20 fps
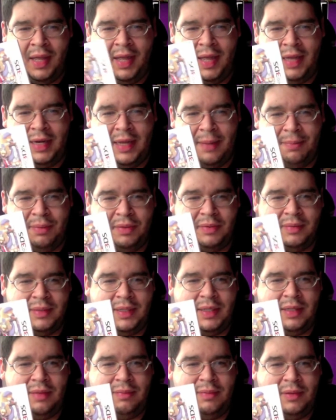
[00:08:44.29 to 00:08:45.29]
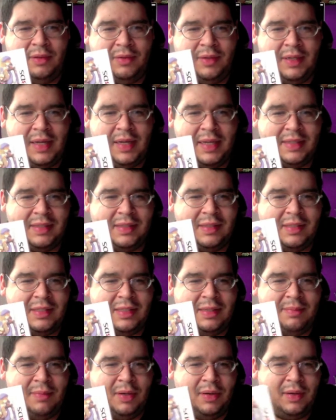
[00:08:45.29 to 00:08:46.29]
and I put my 3DS in
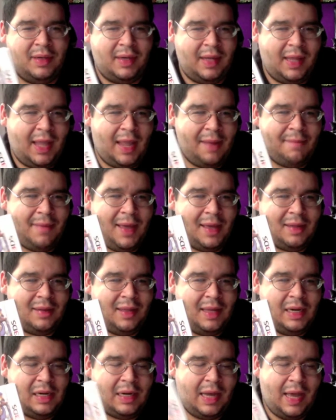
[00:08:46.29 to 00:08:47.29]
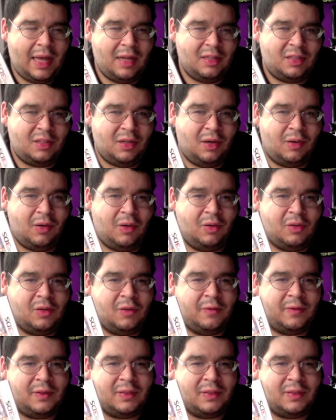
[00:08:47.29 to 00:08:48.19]
sleep mode, and it came back later, and I had to start all over.